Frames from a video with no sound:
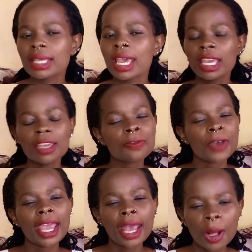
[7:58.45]
If I
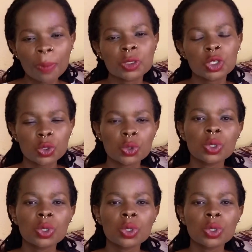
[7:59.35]
helped you,